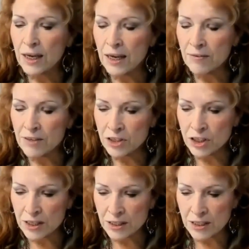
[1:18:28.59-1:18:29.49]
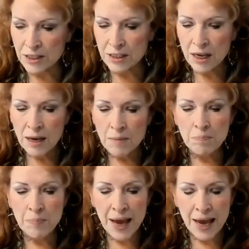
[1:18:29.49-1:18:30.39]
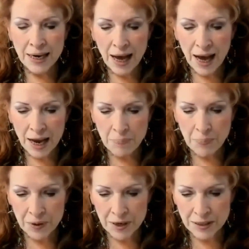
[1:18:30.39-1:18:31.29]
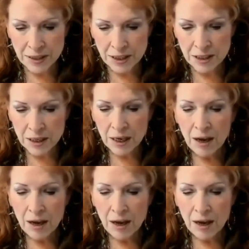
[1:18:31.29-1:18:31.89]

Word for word: even Jesus, made a high priest